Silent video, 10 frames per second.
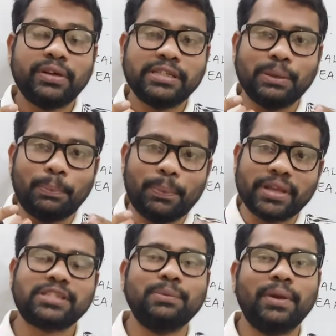one is the
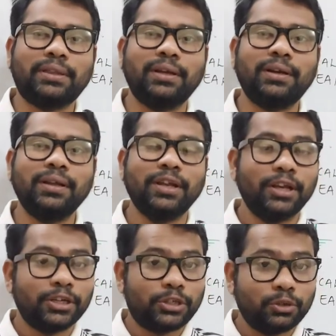best method
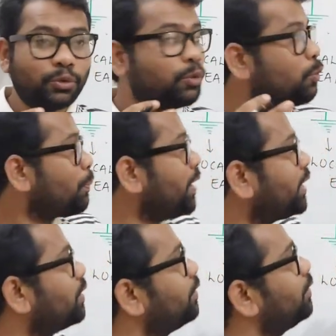to
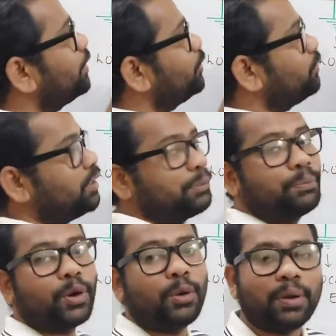make, you know, in a
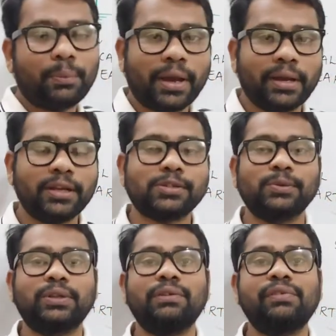proper manner
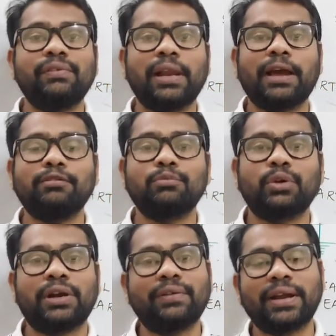so that we will have
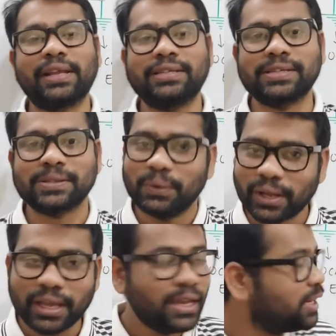more advantages.
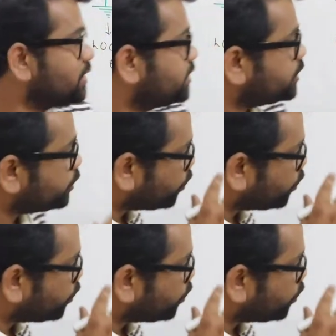Okay. Just